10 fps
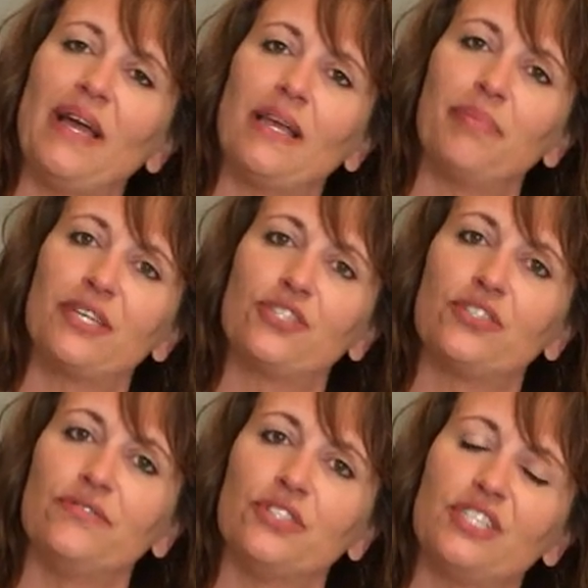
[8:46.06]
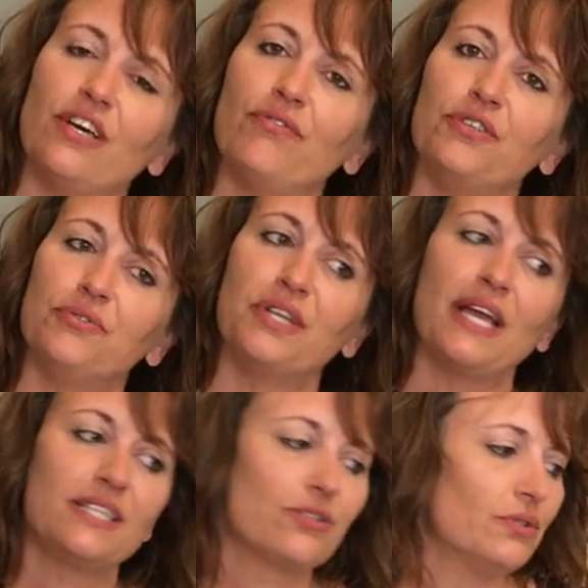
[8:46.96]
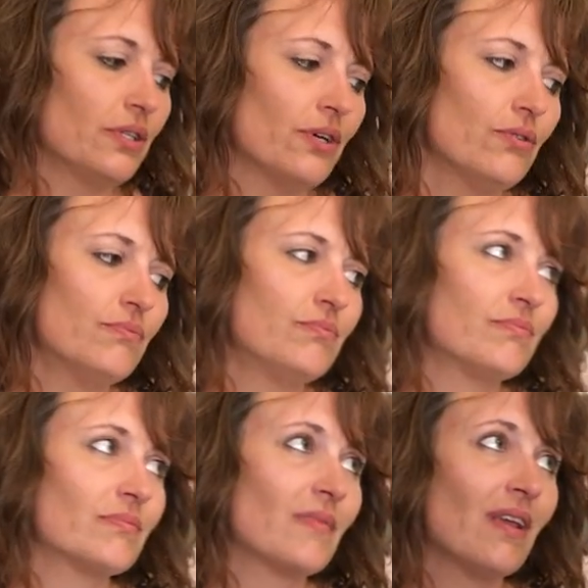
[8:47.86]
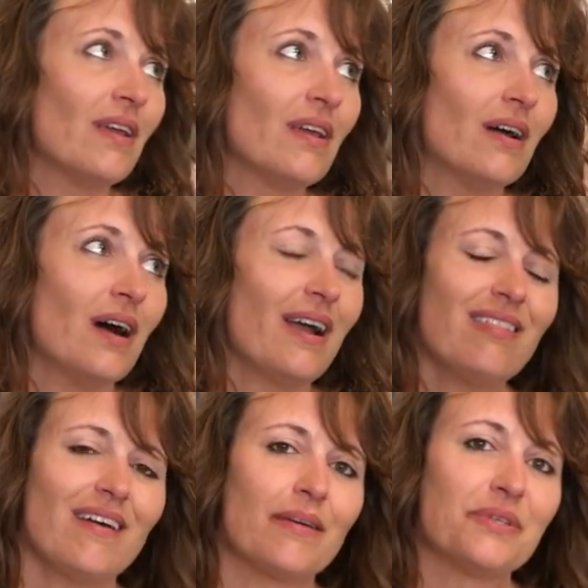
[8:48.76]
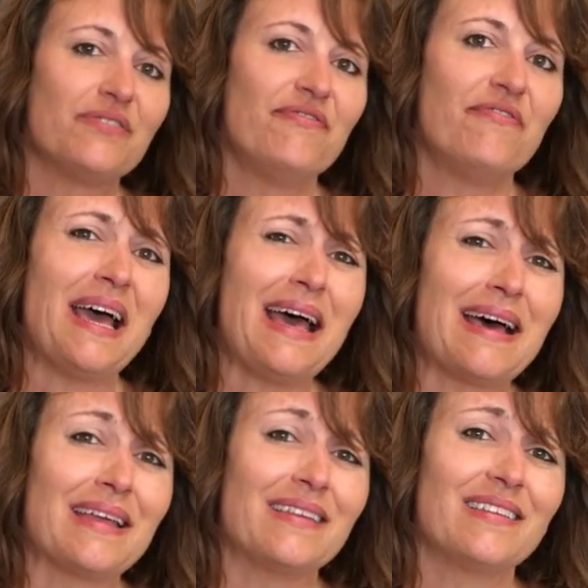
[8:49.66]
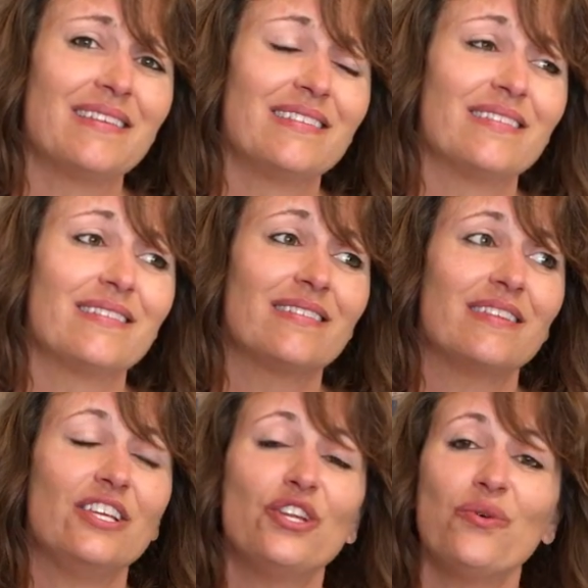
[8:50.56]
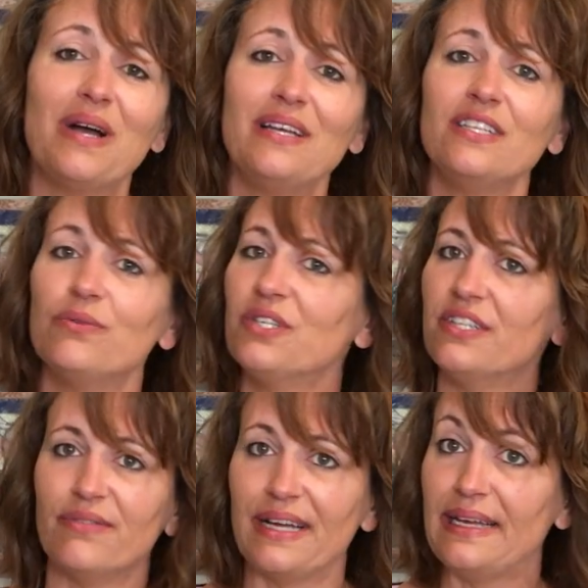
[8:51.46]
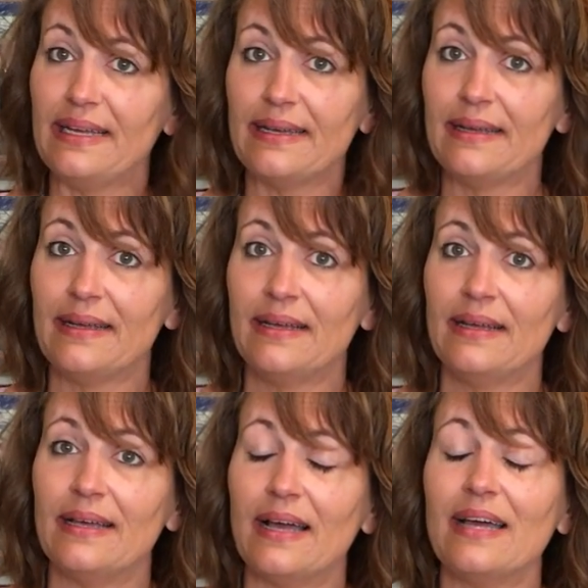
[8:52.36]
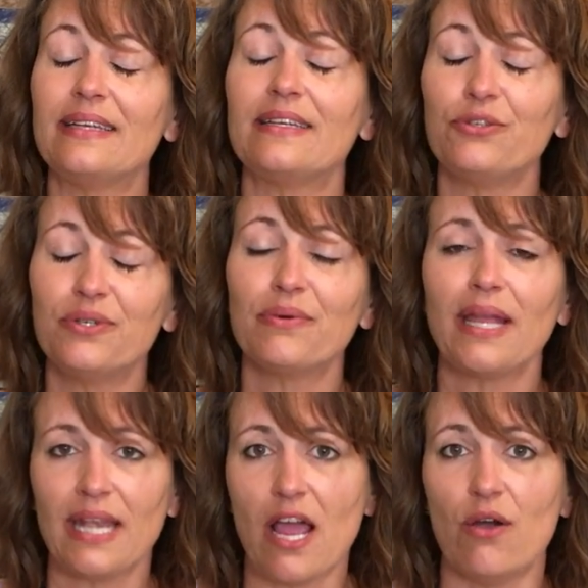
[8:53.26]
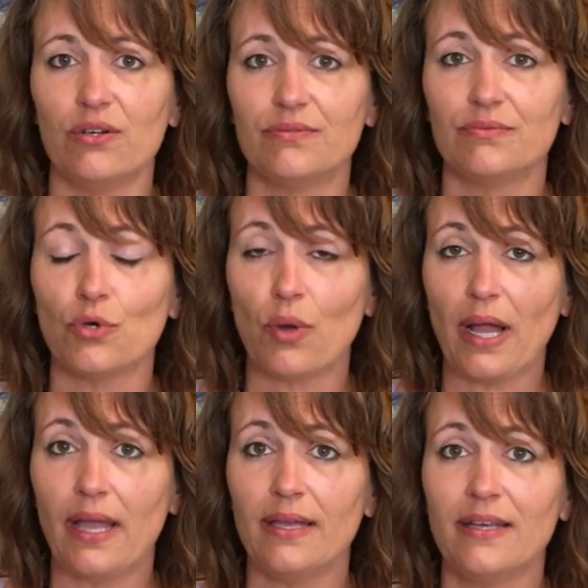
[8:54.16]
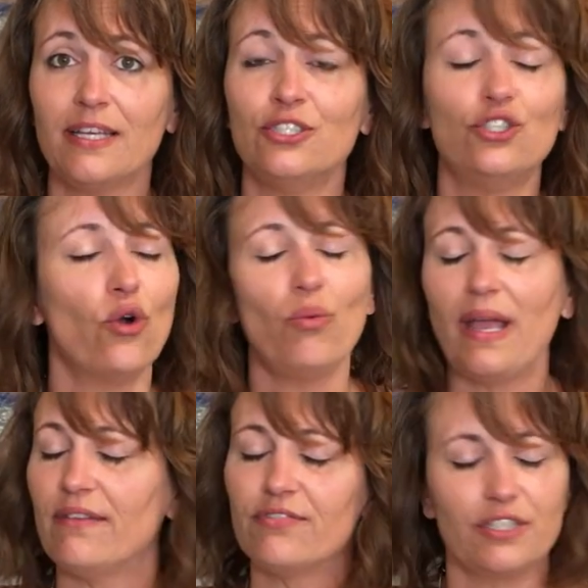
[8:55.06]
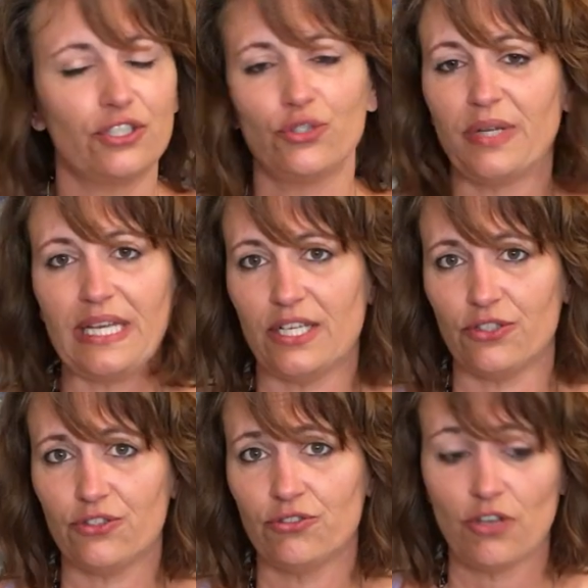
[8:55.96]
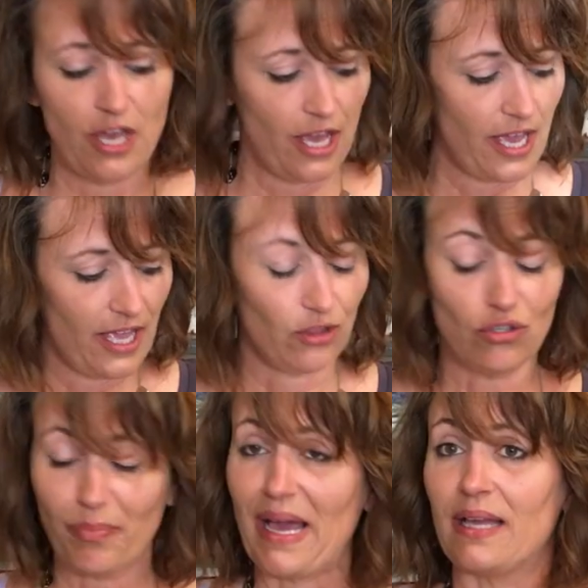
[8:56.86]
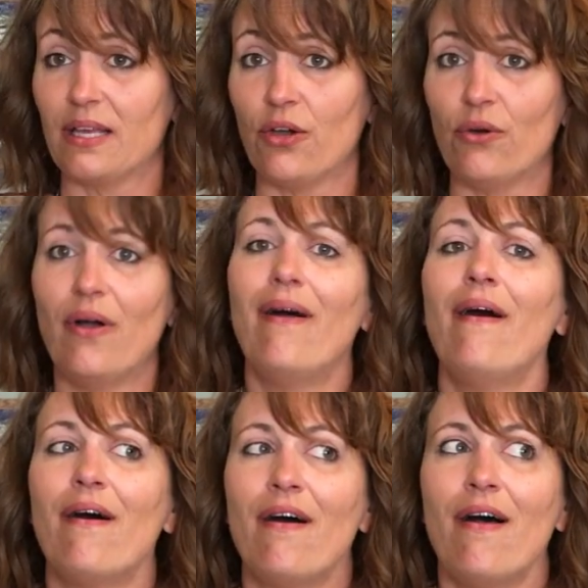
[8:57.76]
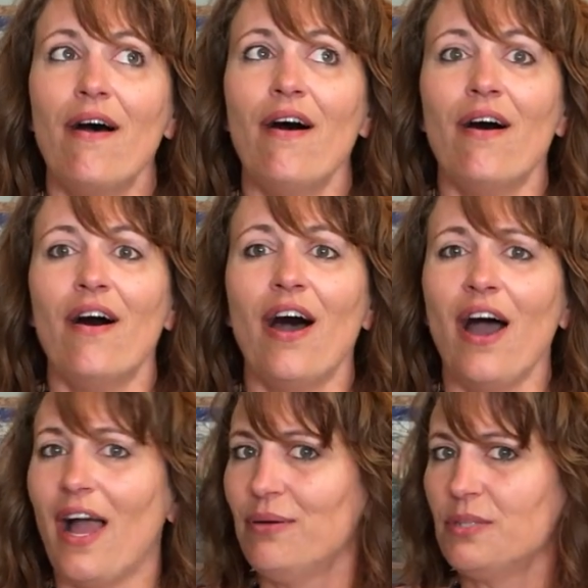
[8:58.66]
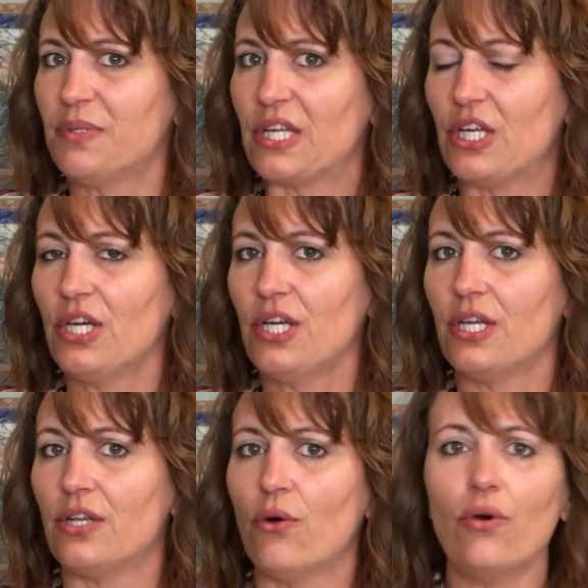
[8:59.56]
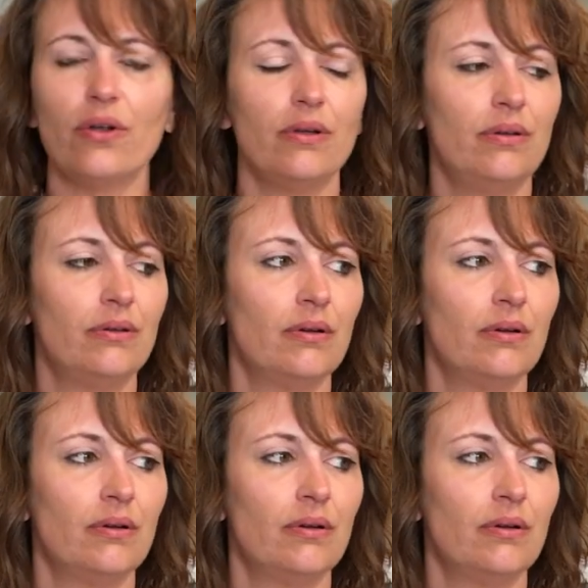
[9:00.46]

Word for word: back at pictures of yourself when you were in high school and go, I thought I was fat. You know what? You weren't, right? Do it right now, okay? Don't wait for another 20 years and look back and go, oh, I was pretty good. Or,